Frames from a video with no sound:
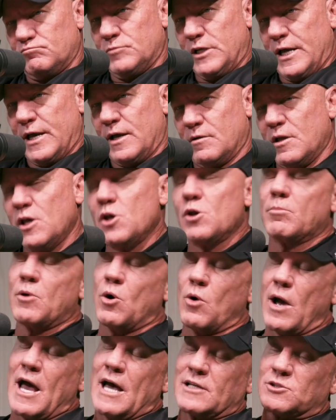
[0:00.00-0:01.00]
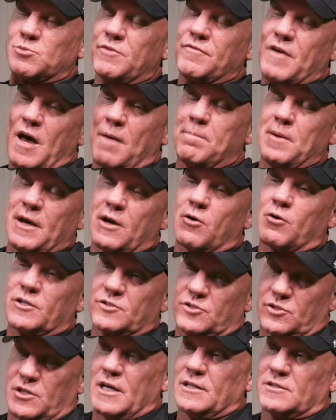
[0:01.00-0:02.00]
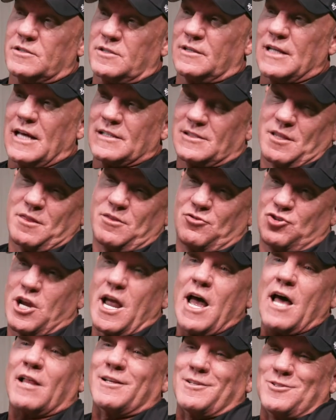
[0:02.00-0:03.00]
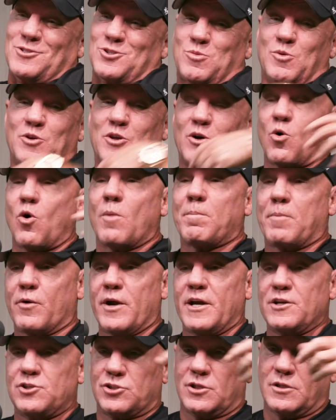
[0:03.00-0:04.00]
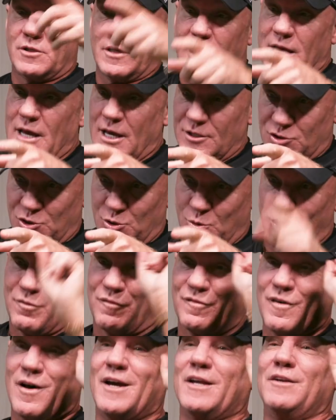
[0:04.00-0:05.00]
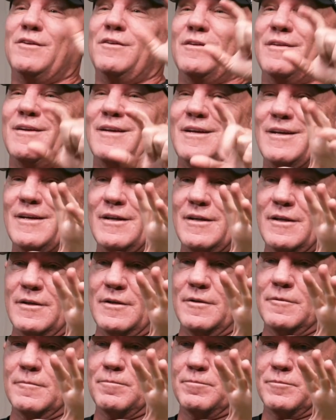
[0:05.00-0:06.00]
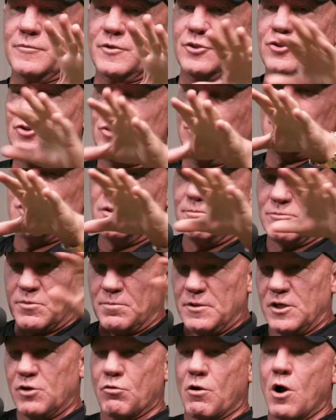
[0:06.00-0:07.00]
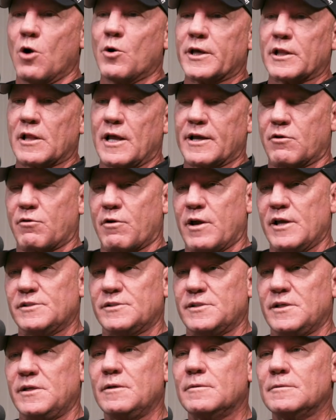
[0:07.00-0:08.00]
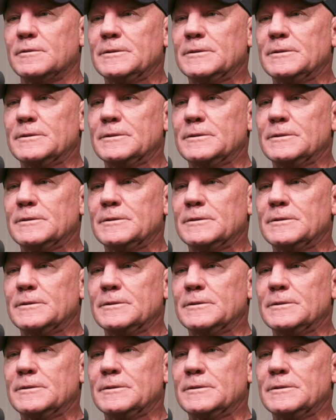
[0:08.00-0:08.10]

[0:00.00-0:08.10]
Yeah. But as we've got bigger, that's the challenge with a corporation, as you will find, because you seem to be growing like crazy,